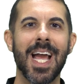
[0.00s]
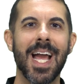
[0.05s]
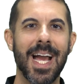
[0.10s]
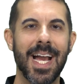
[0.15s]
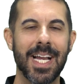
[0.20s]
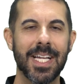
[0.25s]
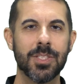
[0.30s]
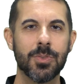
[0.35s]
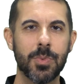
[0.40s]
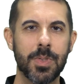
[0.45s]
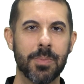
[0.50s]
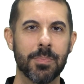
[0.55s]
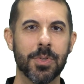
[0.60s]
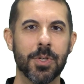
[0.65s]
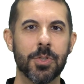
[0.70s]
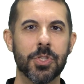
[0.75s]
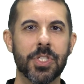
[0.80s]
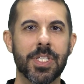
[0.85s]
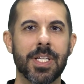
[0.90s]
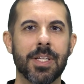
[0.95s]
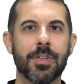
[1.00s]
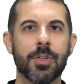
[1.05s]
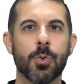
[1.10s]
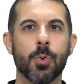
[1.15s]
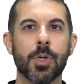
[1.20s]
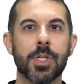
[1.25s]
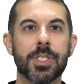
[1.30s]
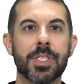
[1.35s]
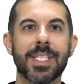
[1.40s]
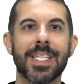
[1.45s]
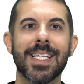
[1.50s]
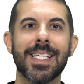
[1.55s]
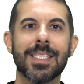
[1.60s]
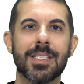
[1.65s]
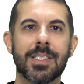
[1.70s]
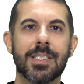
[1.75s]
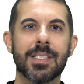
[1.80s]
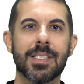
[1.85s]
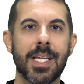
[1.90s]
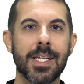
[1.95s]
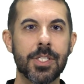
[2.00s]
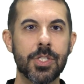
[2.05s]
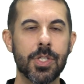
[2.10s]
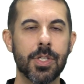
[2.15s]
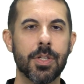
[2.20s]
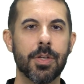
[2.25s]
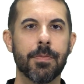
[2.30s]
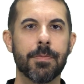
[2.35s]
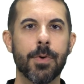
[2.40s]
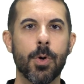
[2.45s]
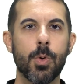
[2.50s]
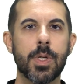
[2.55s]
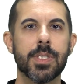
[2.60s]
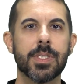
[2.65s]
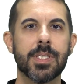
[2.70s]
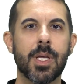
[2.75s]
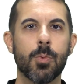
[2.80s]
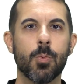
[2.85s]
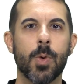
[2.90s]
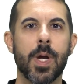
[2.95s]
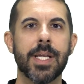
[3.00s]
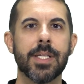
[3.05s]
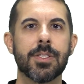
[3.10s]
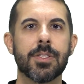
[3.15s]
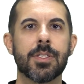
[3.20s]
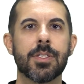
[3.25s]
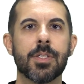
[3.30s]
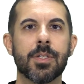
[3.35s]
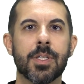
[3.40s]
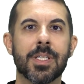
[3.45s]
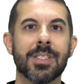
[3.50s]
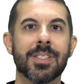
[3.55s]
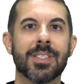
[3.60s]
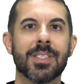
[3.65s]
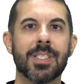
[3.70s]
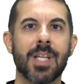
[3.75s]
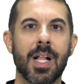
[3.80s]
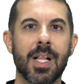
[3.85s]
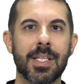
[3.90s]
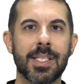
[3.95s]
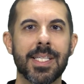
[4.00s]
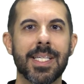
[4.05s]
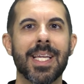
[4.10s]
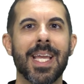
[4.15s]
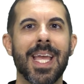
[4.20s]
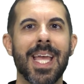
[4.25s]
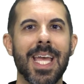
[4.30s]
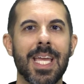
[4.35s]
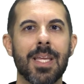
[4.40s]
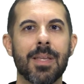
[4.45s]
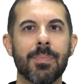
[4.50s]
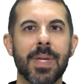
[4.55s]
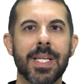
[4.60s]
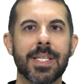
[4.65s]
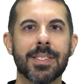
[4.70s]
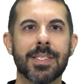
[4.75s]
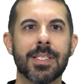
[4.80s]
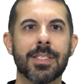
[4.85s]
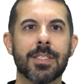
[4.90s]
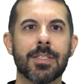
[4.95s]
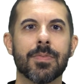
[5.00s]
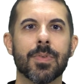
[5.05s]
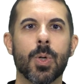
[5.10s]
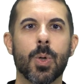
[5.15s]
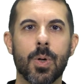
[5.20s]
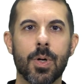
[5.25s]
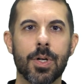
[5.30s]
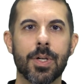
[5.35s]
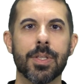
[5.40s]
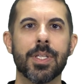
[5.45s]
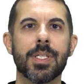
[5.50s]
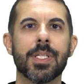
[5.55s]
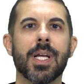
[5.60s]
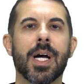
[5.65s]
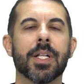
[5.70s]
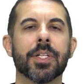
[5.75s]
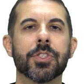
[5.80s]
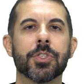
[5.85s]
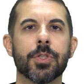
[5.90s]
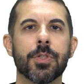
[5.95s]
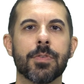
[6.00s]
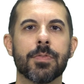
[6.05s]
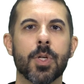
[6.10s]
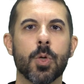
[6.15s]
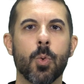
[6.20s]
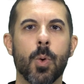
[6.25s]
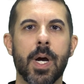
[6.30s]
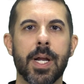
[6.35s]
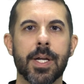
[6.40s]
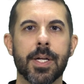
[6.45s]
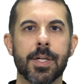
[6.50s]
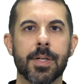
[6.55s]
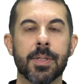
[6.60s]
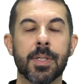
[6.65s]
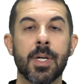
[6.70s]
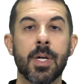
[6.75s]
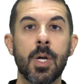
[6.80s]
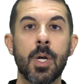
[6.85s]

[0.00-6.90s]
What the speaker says: As we approach the end of the course, it's essential to focus on ways to consolidate and make sense of all the knowledge you've acquired.